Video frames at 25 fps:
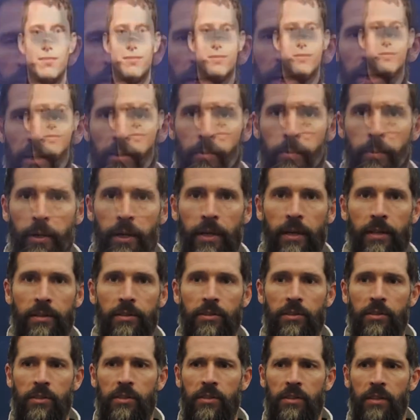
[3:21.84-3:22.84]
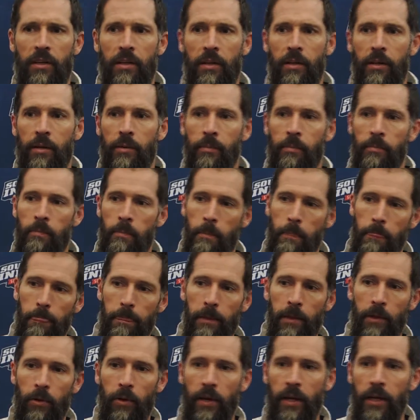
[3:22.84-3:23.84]
Tyler Pence,
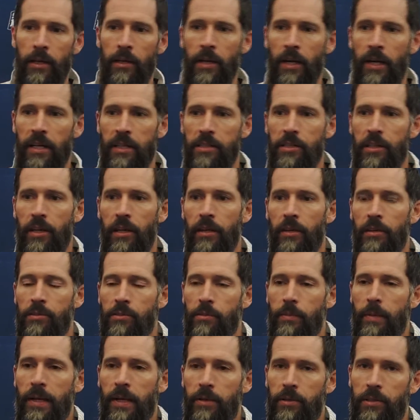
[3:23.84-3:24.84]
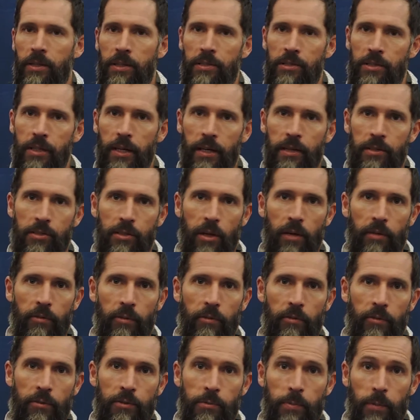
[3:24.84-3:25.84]
8:19 is about 10 seconds off
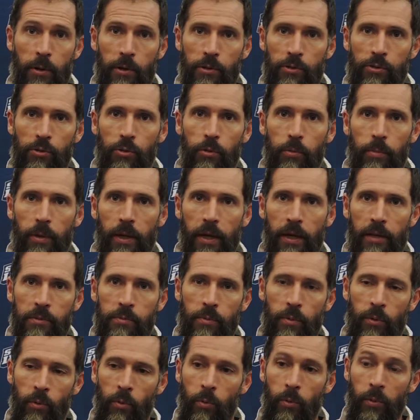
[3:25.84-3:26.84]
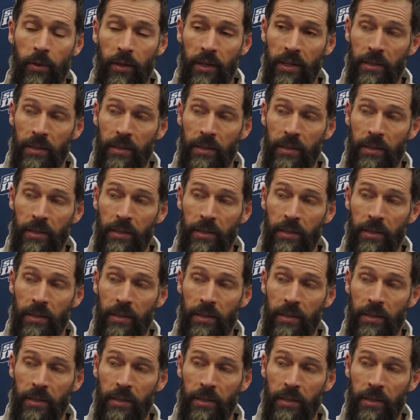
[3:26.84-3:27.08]
of his personal best, but when we